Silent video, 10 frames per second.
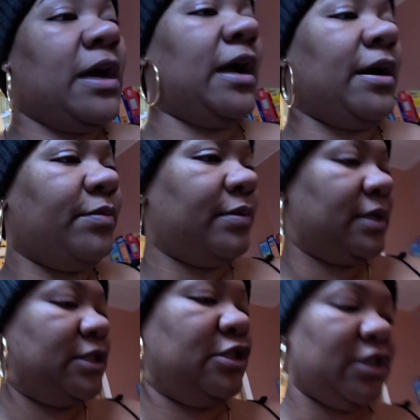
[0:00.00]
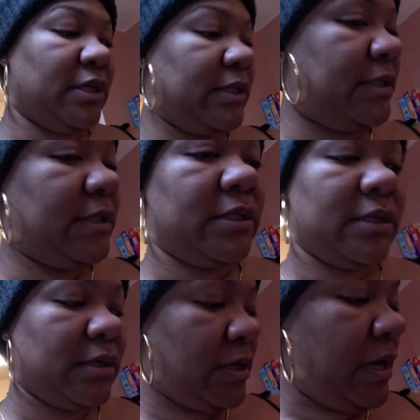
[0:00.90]
I was just,
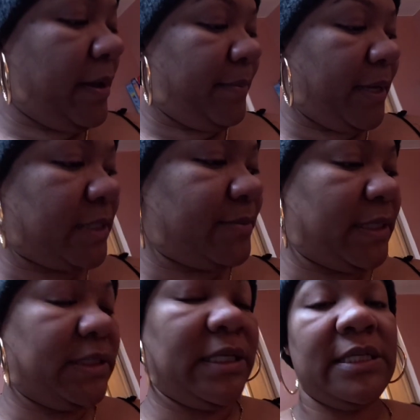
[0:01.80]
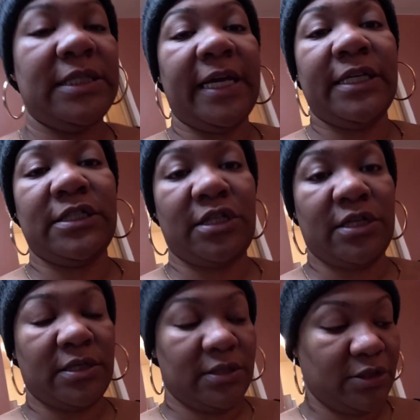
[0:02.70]
because my son takes
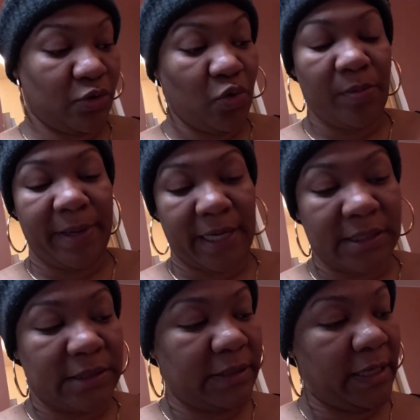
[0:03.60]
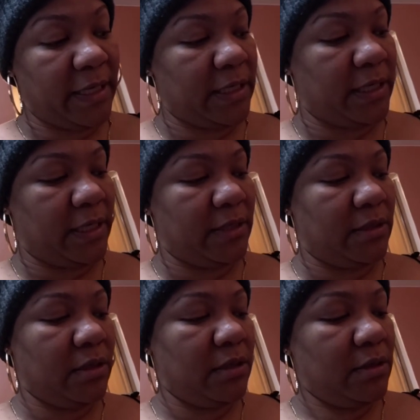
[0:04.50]
the school bus, and